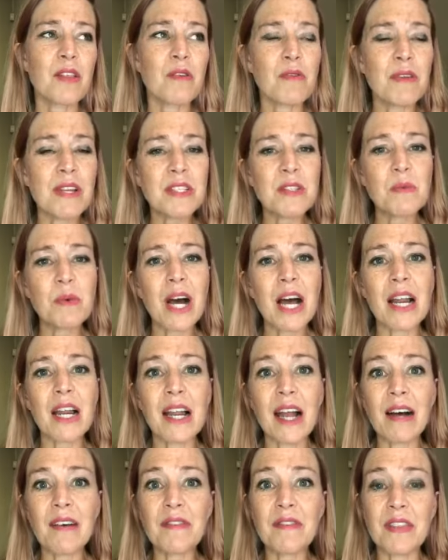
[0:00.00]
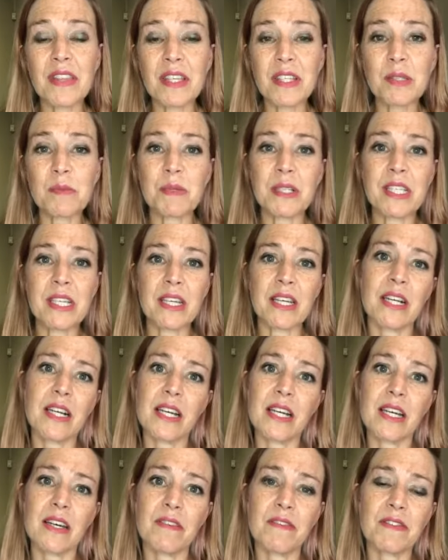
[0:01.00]
The reason why I love this particular
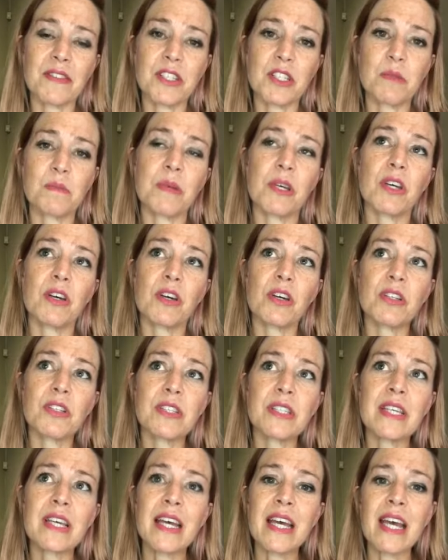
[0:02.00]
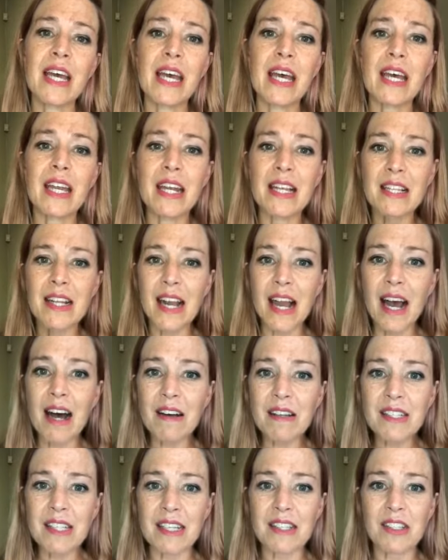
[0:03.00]
gift is because it
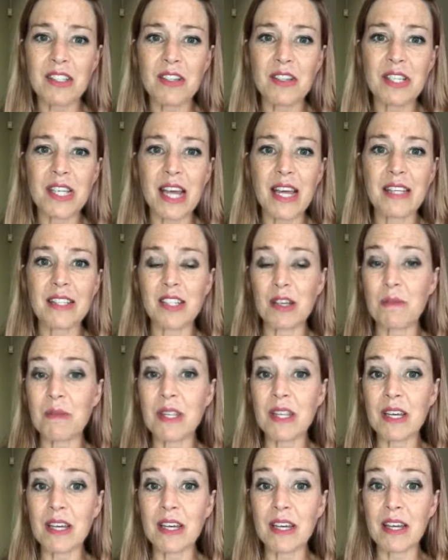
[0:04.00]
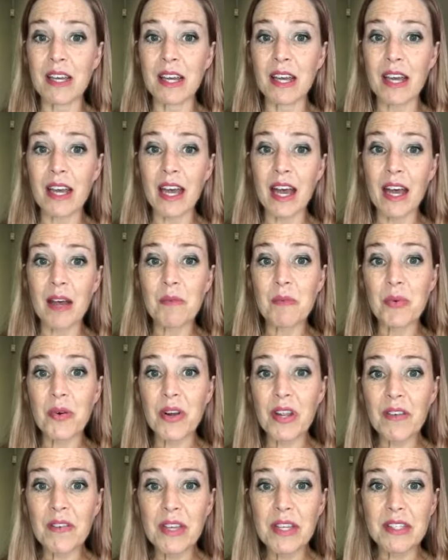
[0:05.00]
allows us to take some of the
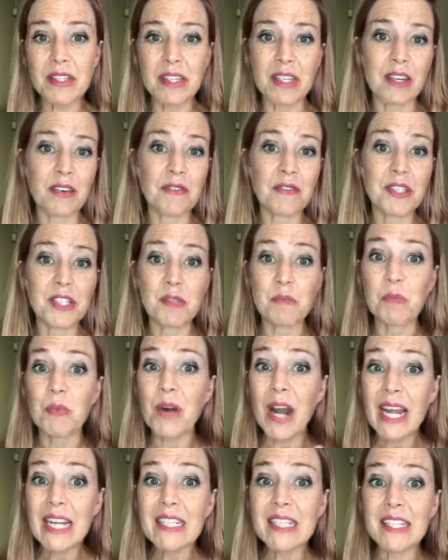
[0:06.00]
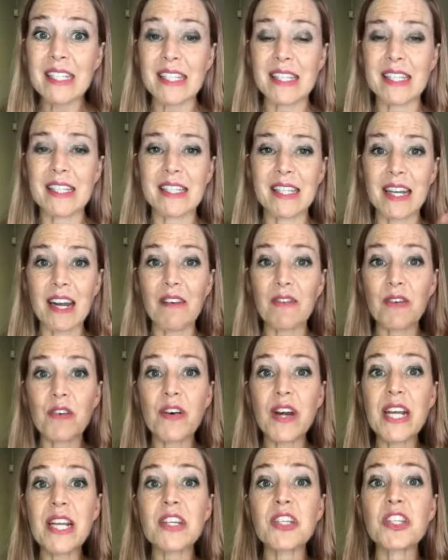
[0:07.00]
previous gifts and practices that I've
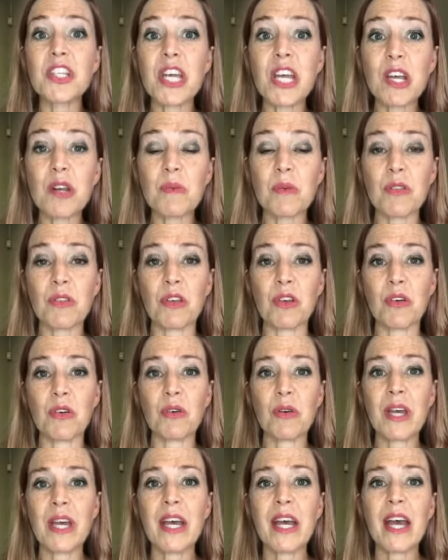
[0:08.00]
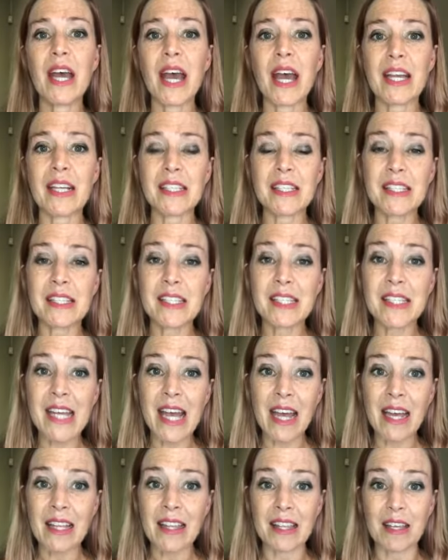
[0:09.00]
already shared with you and
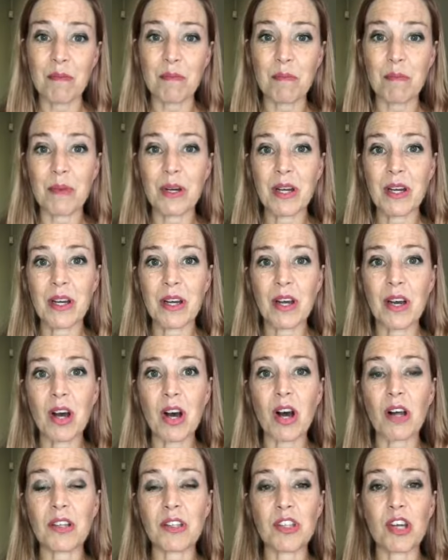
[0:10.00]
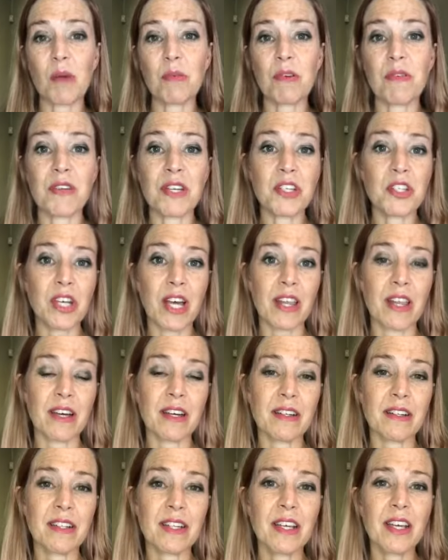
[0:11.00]
stack them on top of each
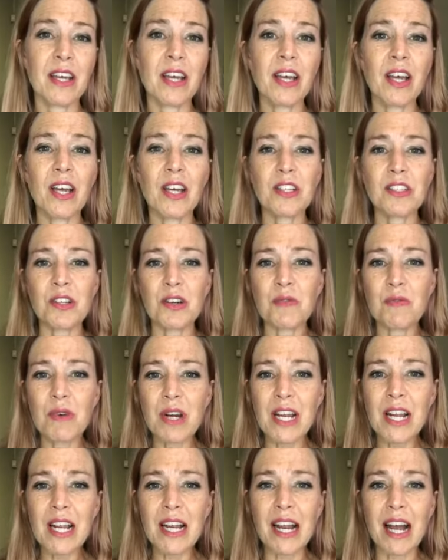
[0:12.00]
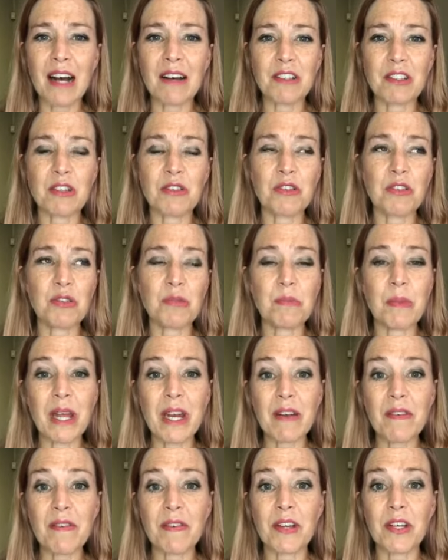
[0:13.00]
other. So it really allows you to
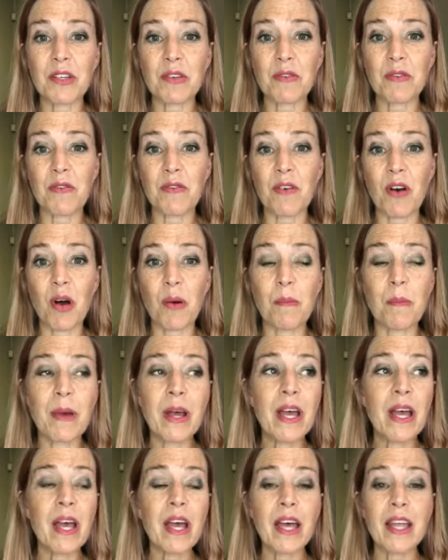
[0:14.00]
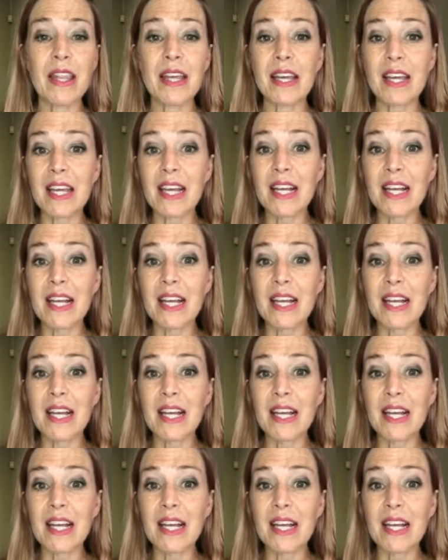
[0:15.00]
benefit from the